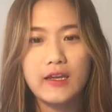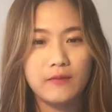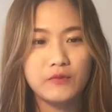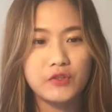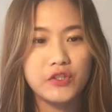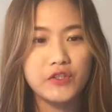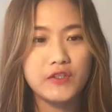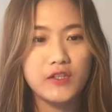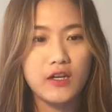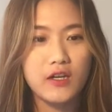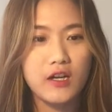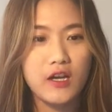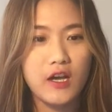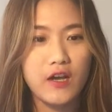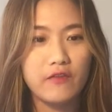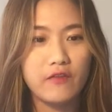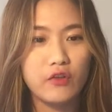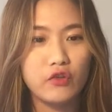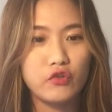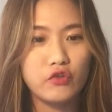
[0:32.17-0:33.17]
I'm just gonna
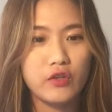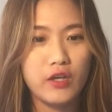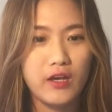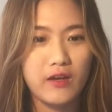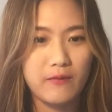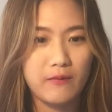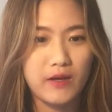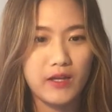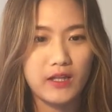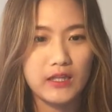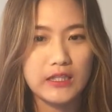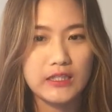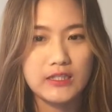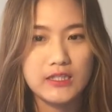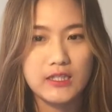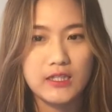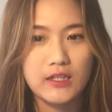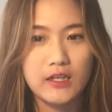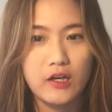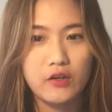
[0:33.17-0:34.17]
have a look at my
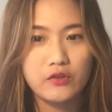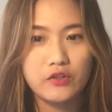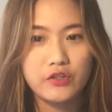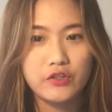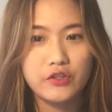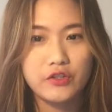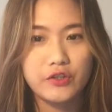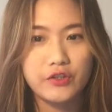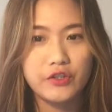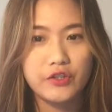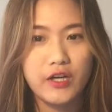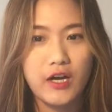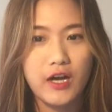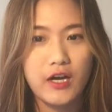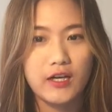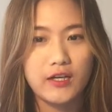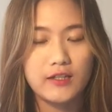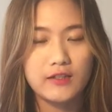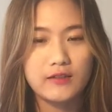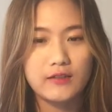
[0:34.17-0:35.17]
LinkedIn. I'll just show you
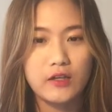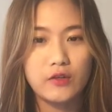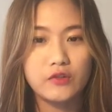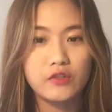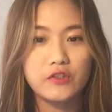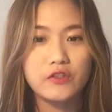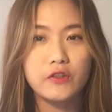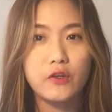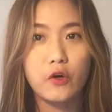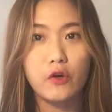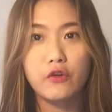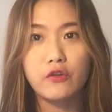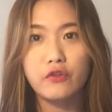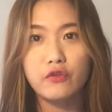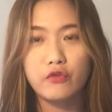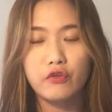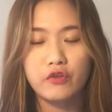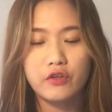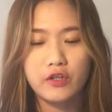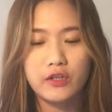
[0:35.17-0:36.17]
guys. I'll just go
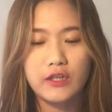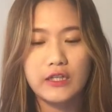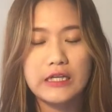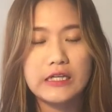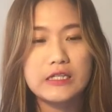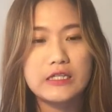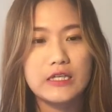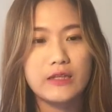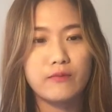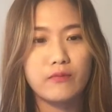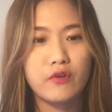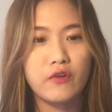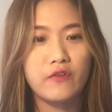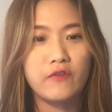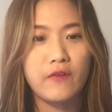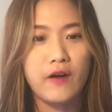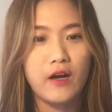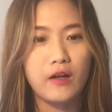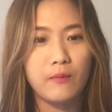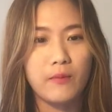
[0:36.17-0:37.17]
through the LinkedIn
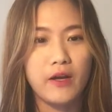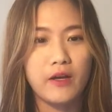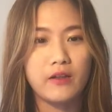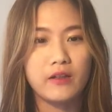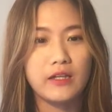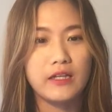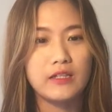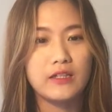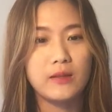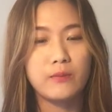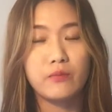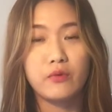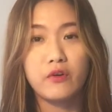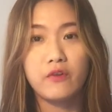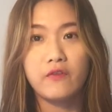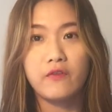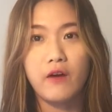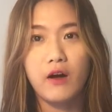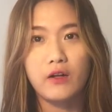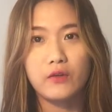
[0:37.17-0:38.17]
profile, my LinkedIn
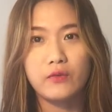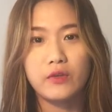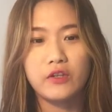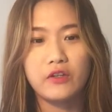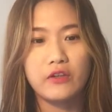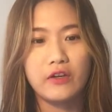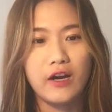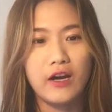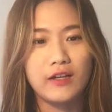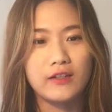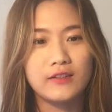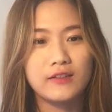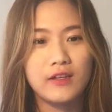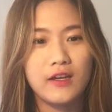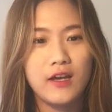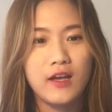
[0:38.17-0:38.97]
profile with you guys.